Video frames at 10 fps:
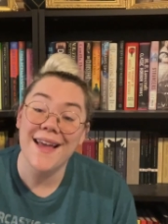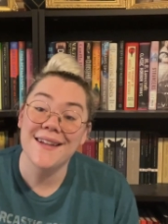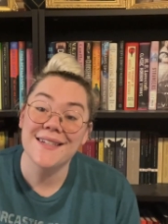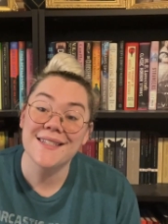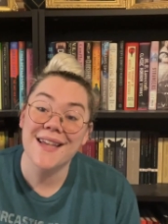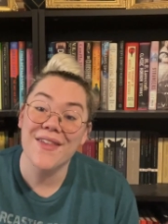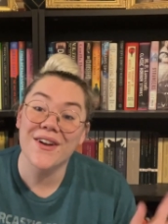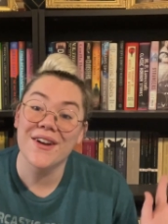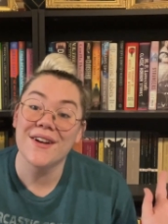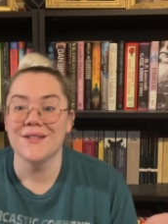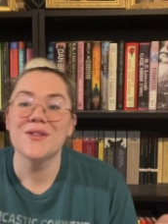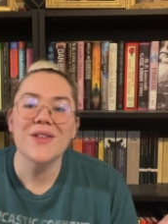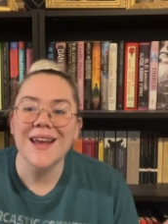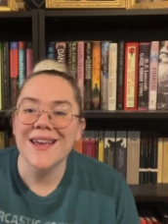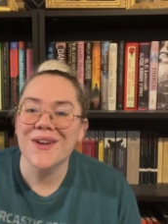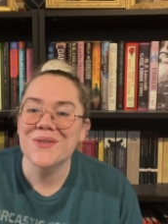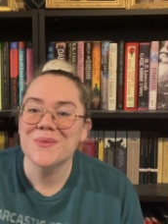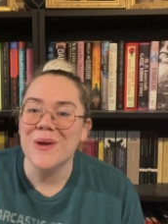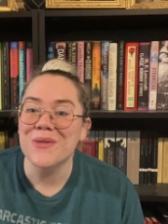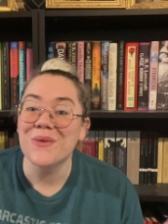edit it together so that I can go
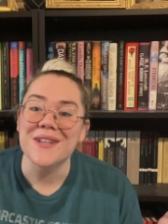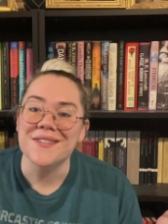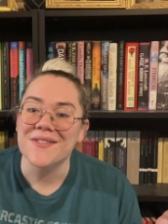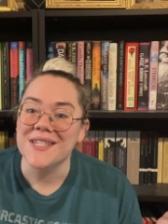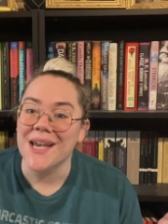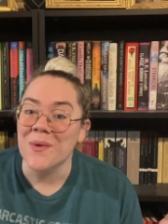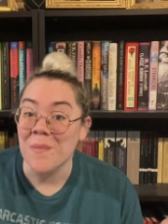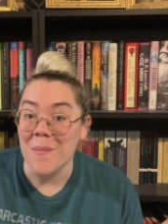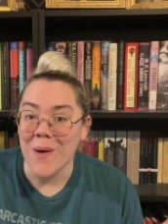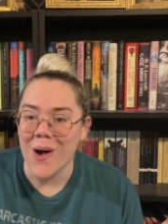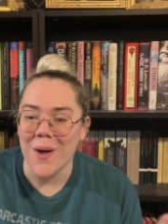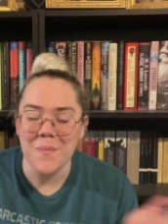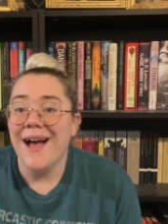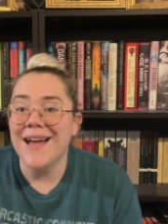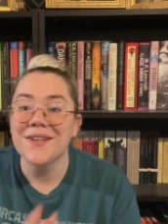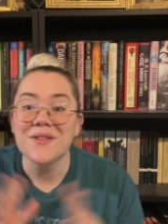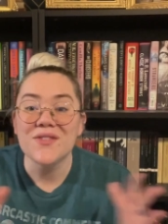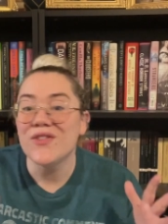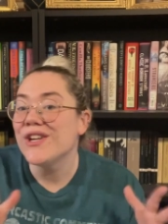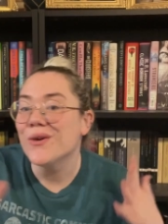spend the rest of the day with my mom. I know this
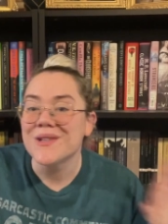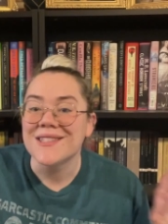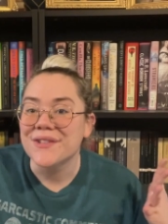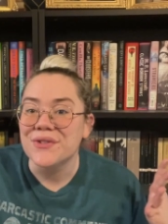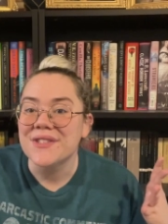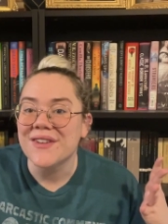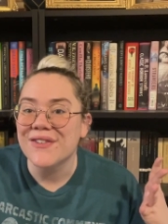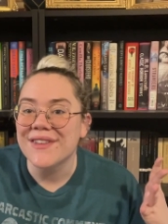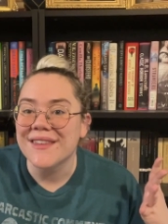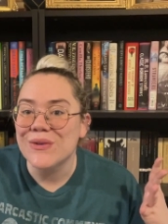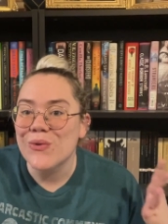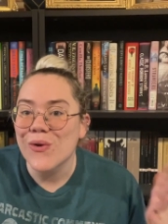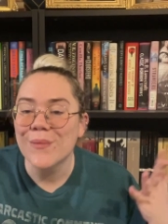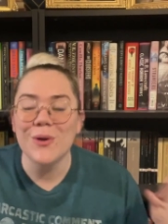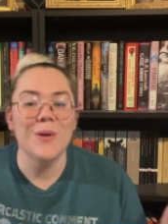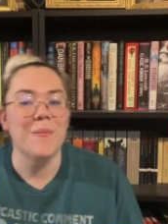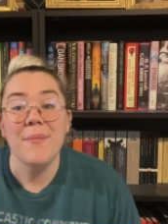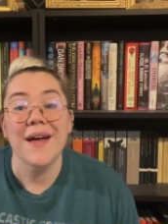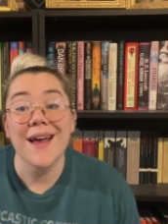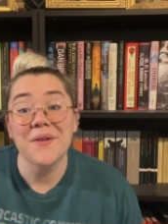video is a little different than normal,
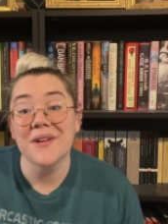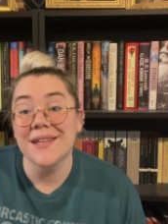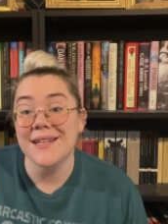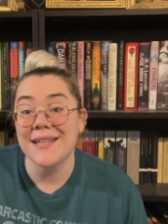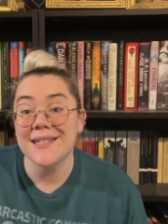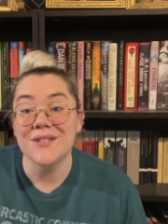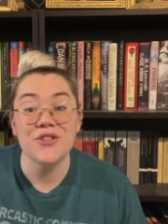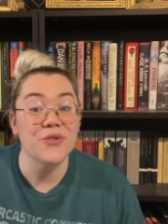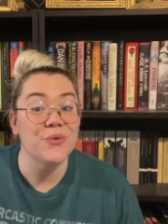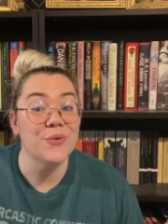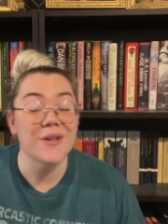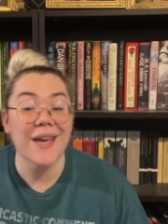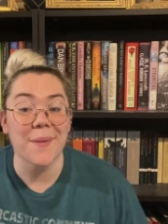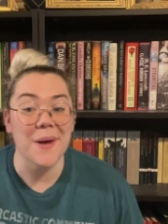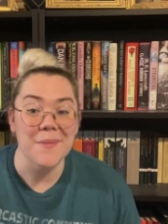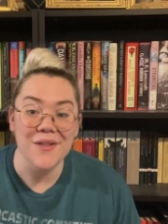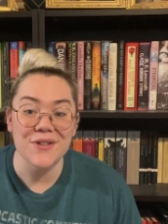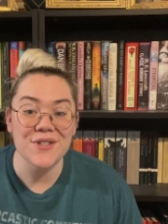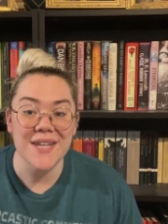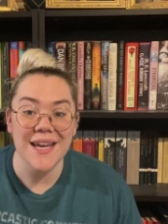but I really needed to get my
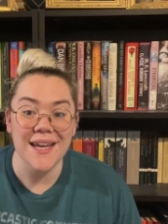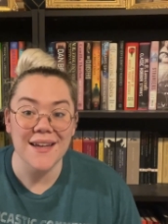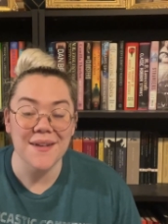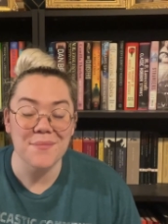Mother's Day